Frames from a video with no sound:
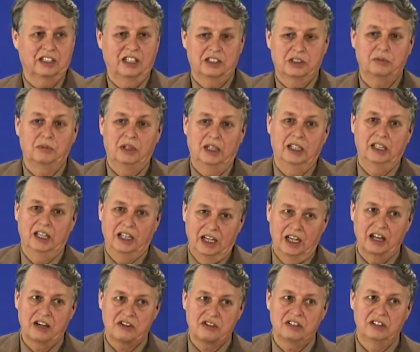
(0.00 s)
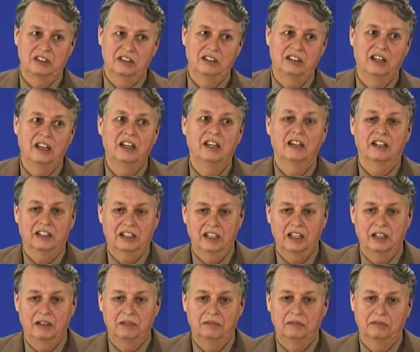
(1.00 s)
That's why action
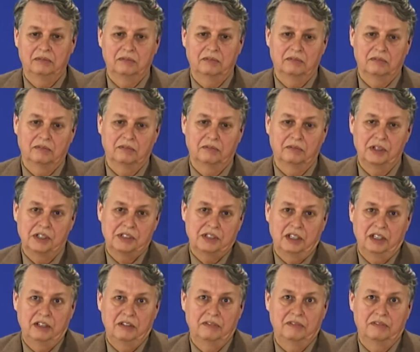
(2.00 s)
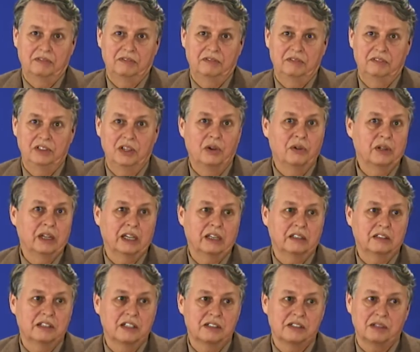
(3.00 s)
can receive yogic
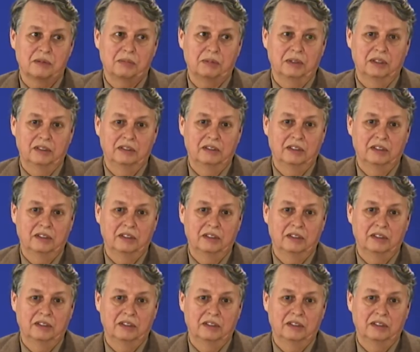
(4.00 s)
discipline.